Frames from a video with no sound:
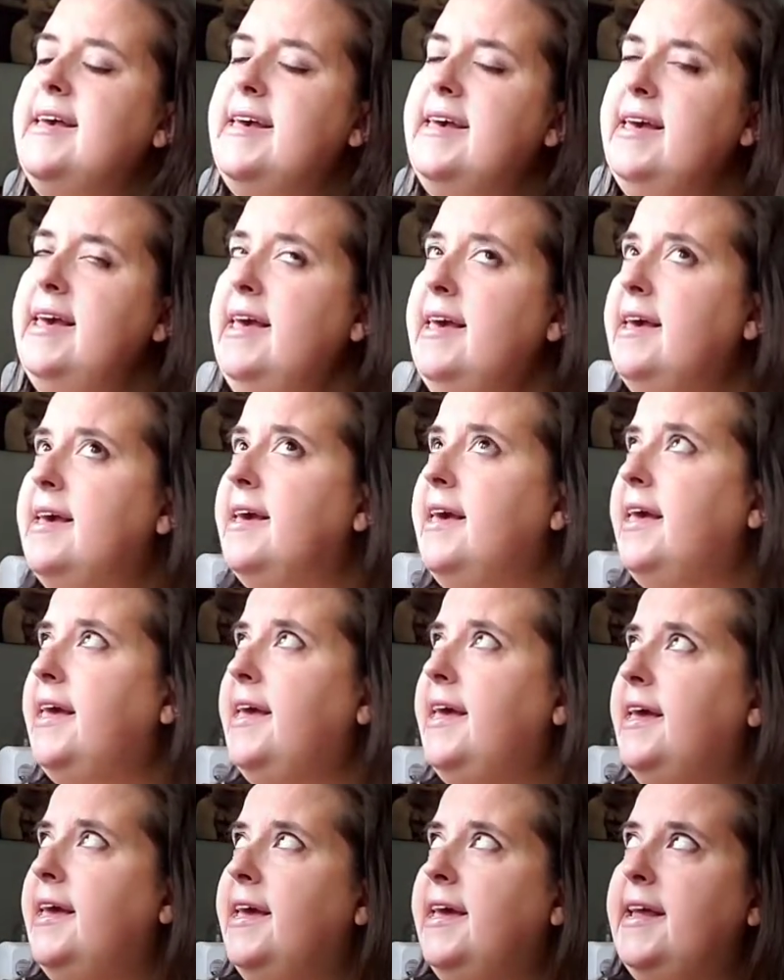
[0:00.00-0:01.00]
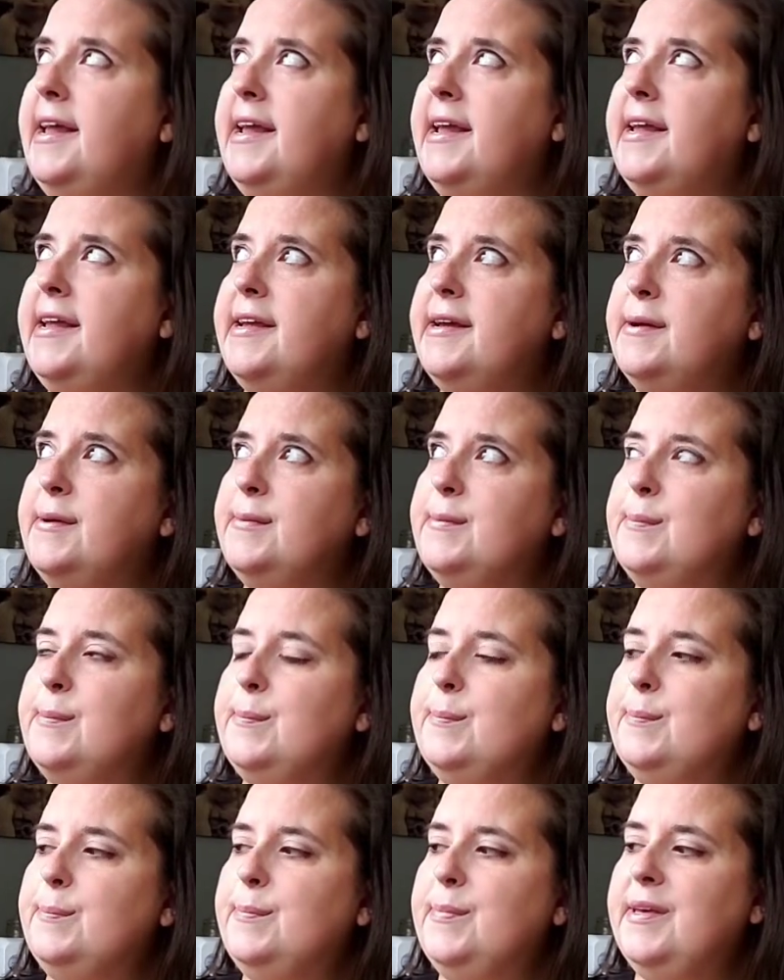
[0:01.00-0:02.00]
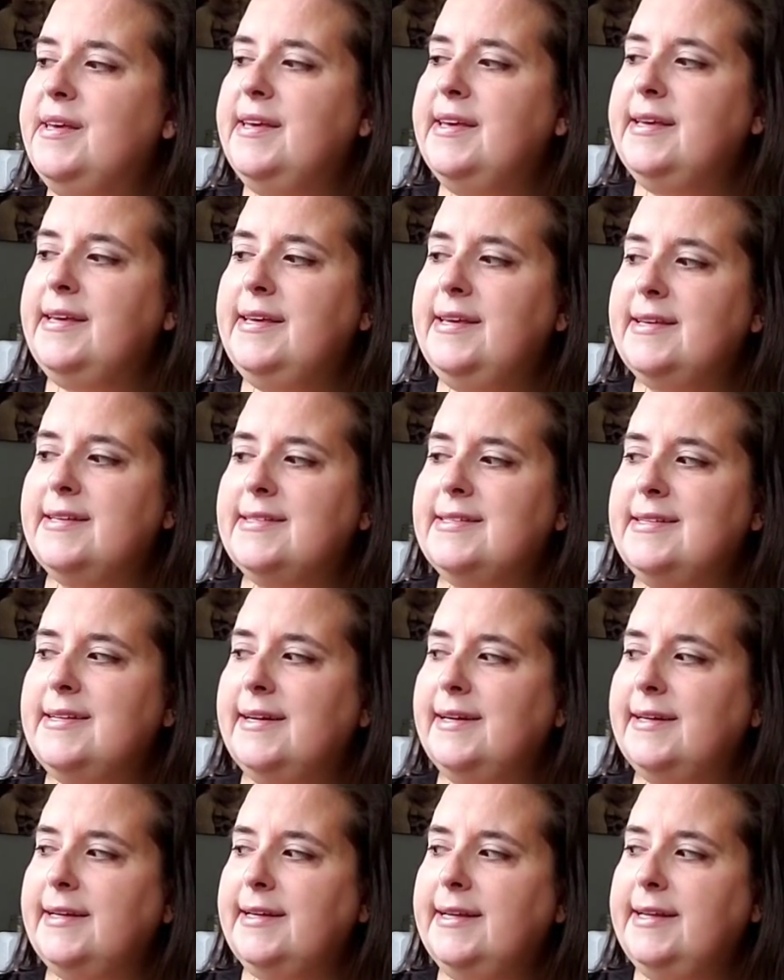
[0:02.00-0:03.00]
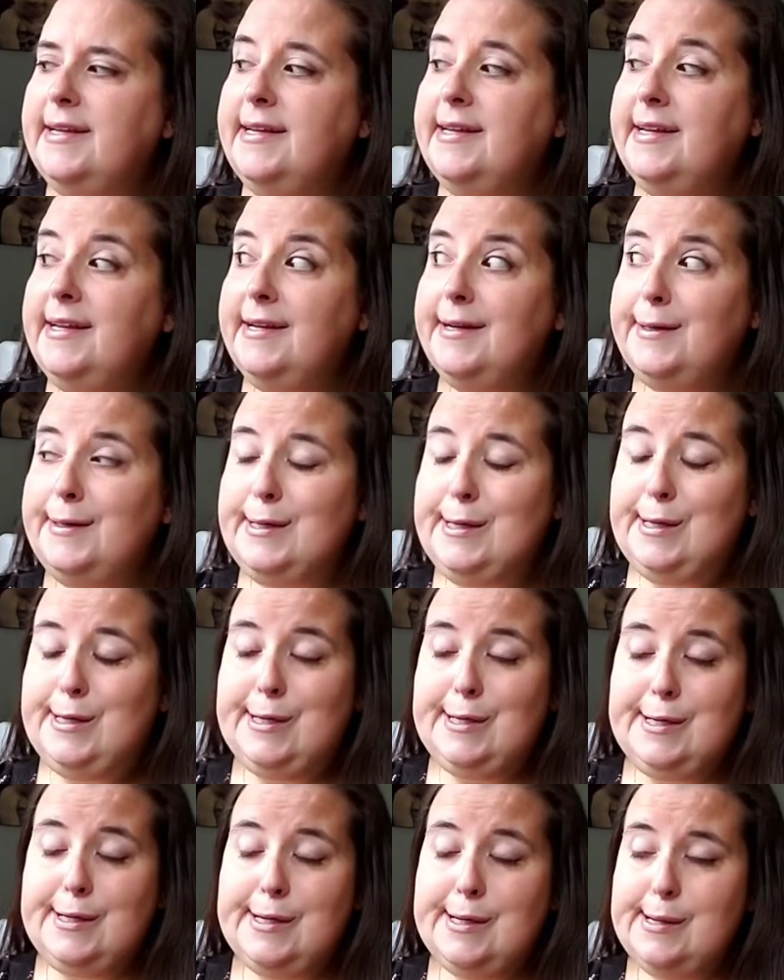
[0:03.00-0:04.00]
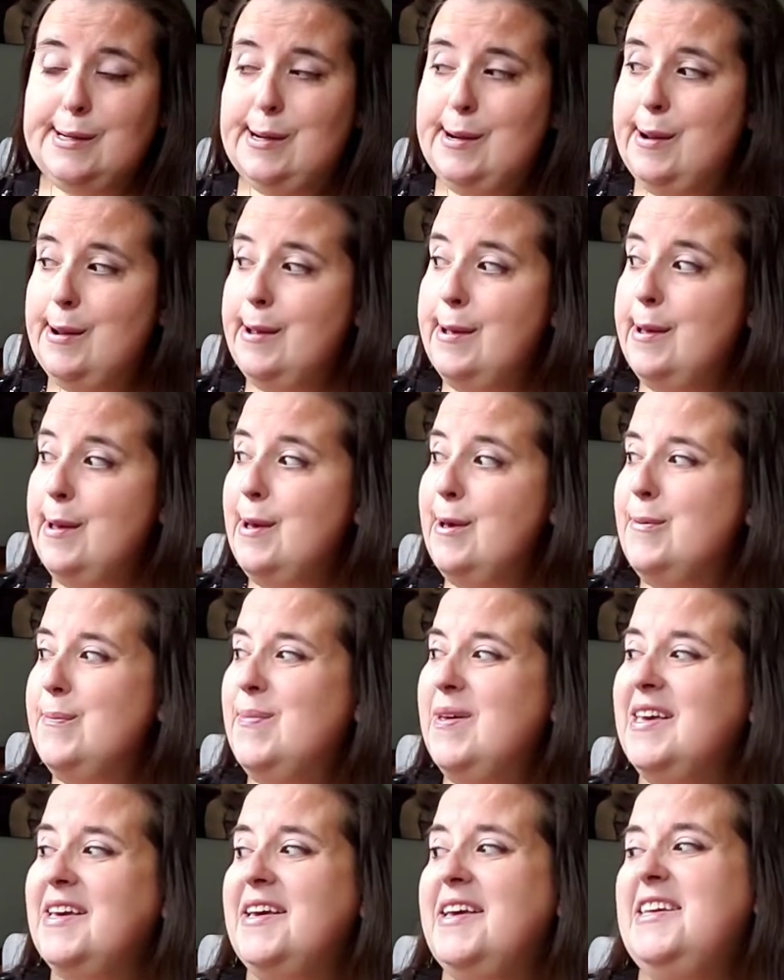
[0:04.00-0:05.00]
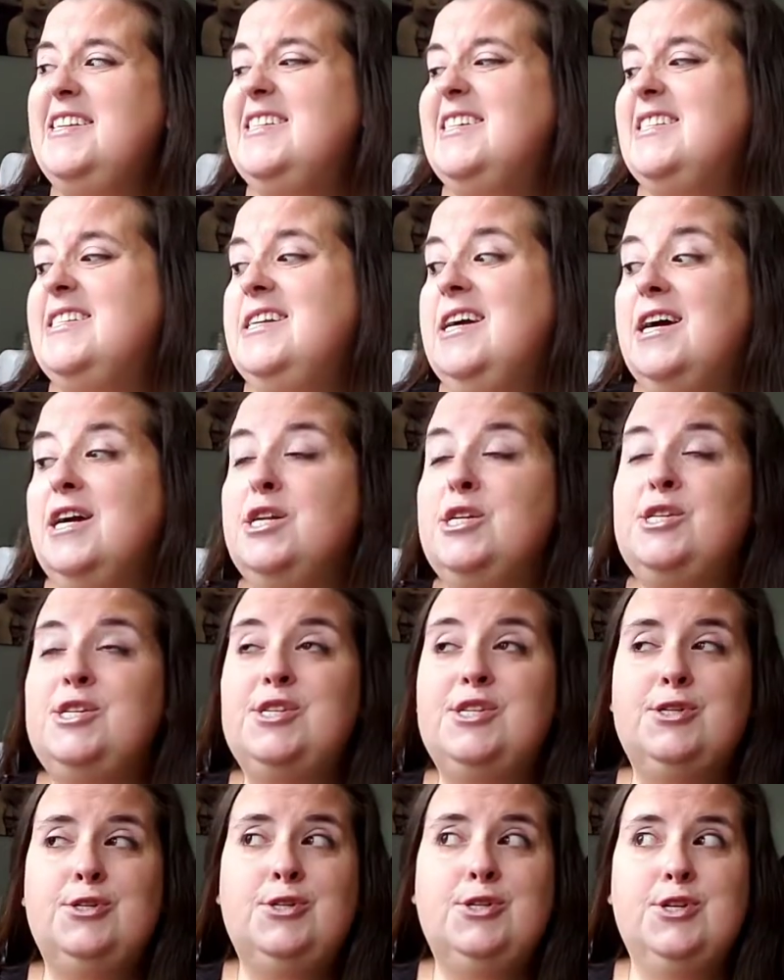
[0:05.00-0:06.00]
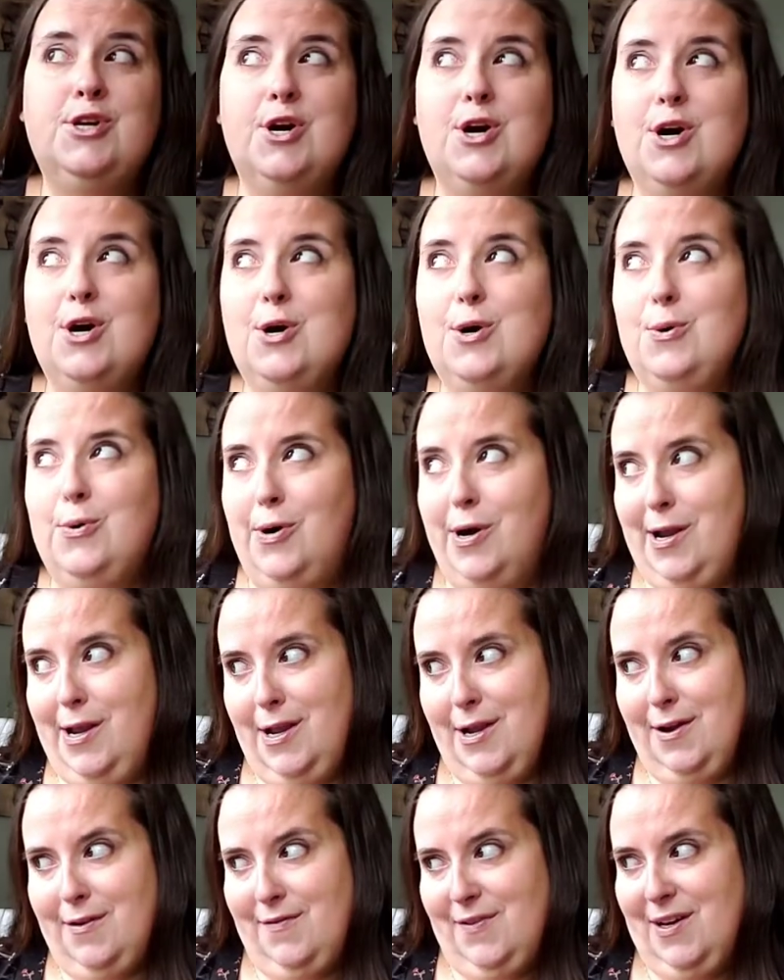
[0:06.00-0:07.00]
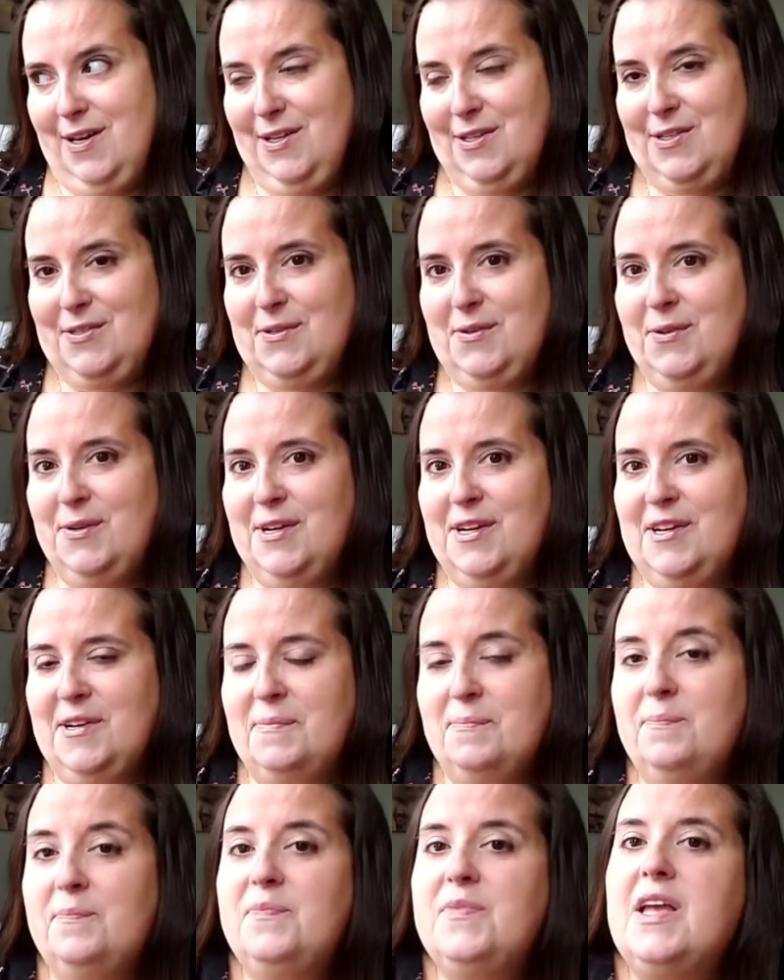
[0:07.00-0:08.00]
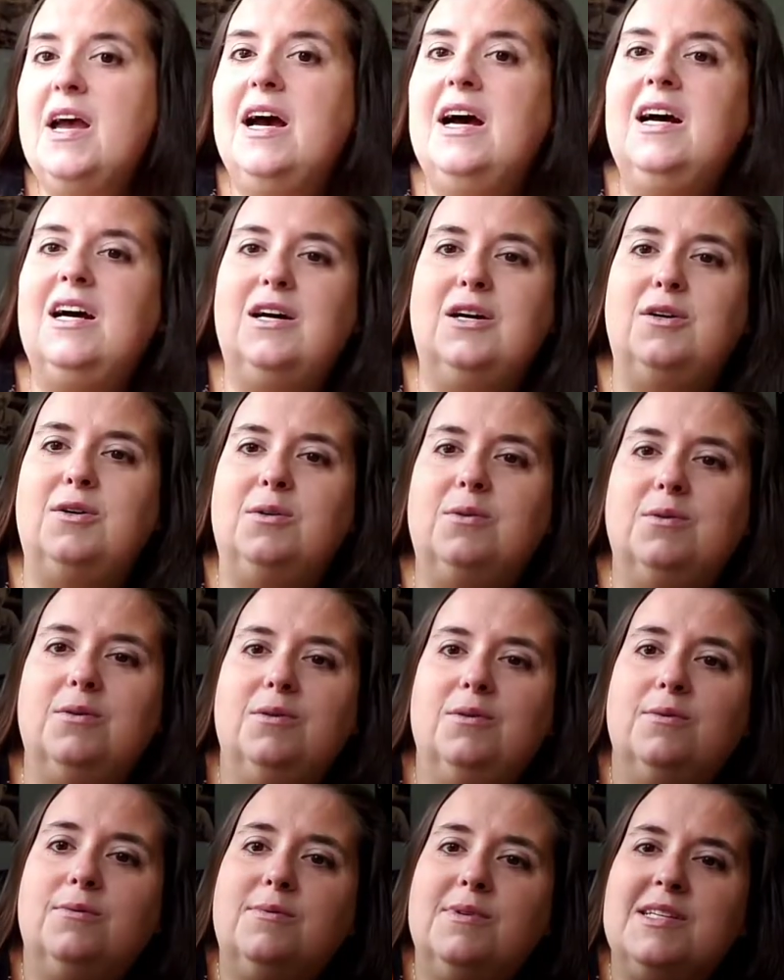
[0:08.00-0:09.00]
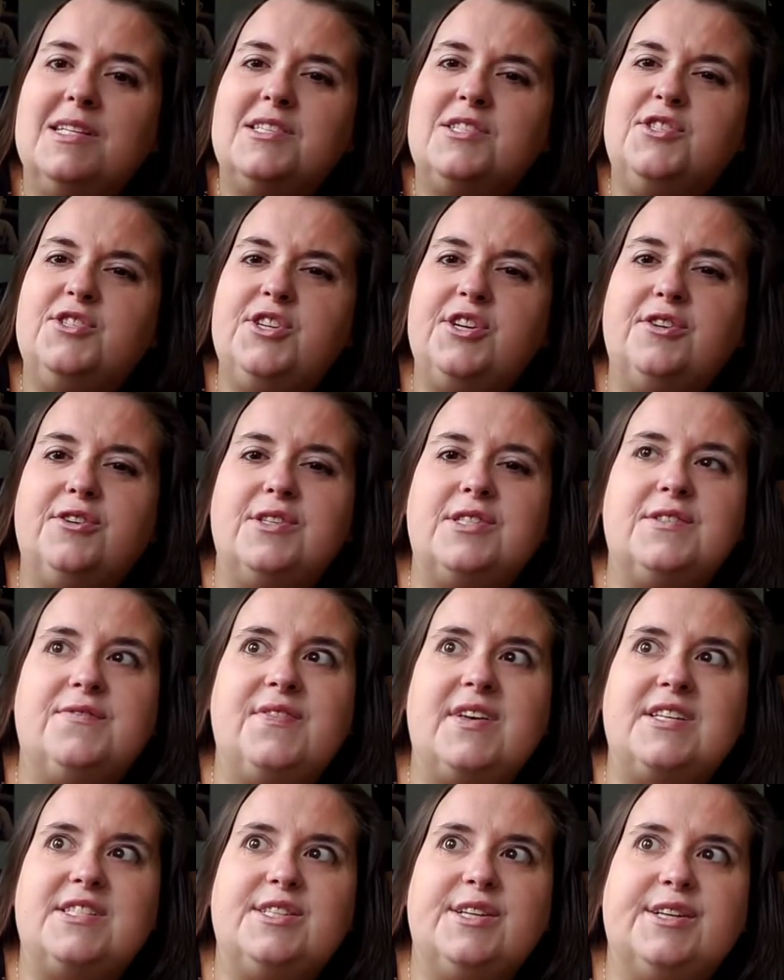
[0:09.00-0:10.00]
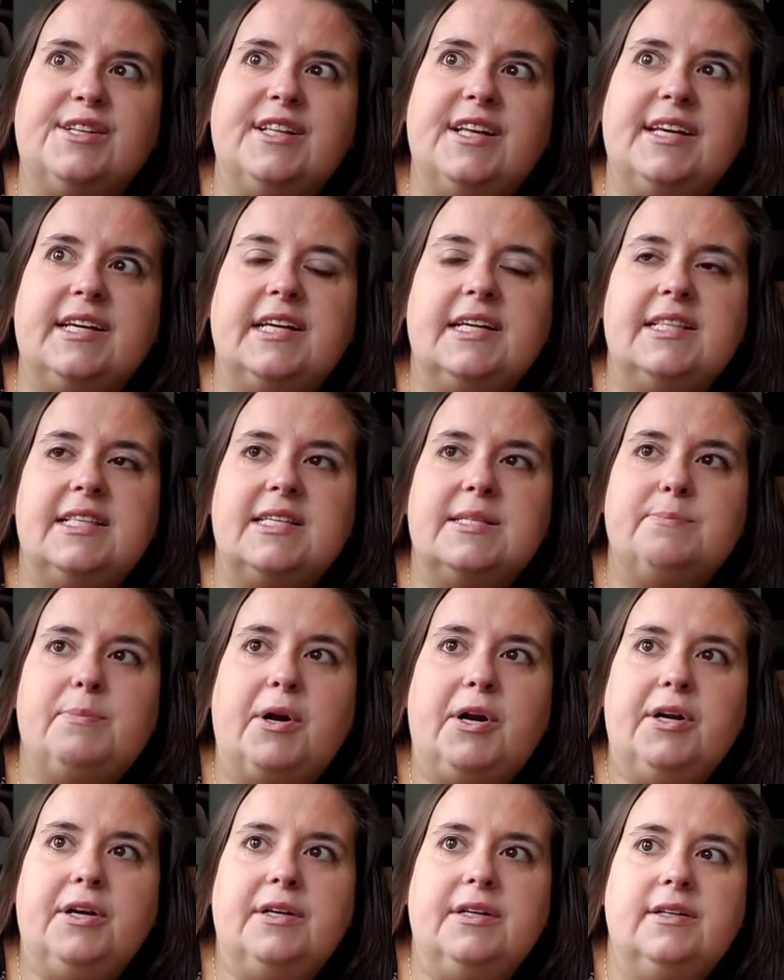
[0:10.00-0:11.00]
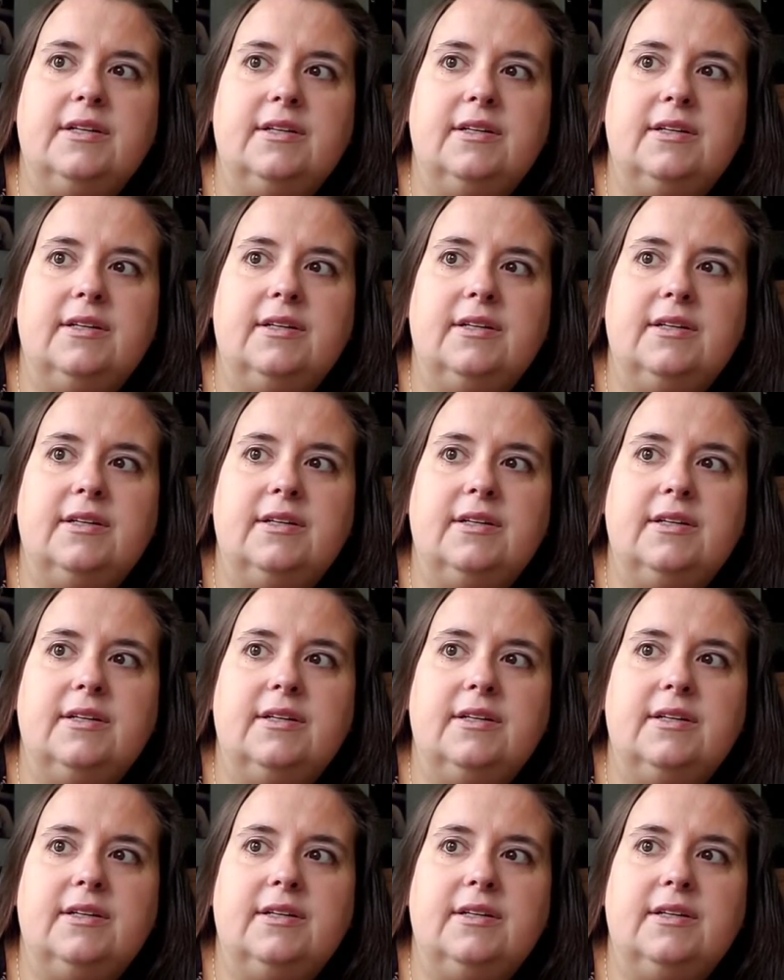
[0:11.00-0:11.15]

Hey, Piggy is not here. Piggy does not know I have ice cream. Uh-oh. What does Gerald's face look like in this part?